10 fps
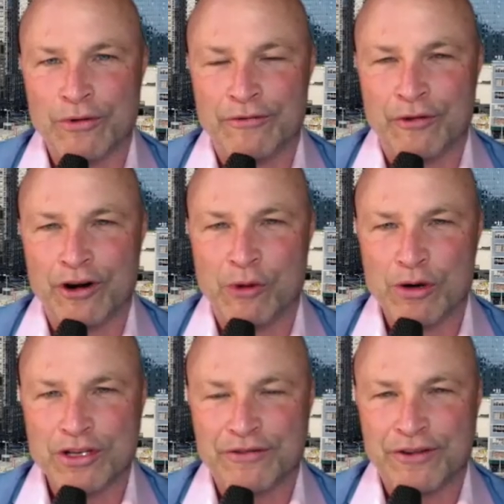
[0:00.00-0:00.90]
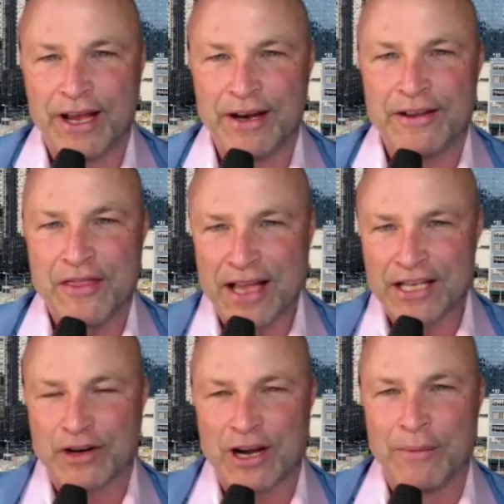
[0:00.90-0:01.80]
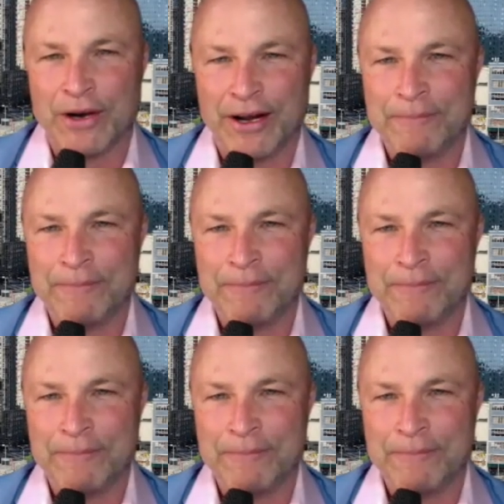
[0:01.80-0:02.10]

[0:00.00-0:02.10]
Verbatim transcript: rooting for you. I'm always a fan. Thanks for coming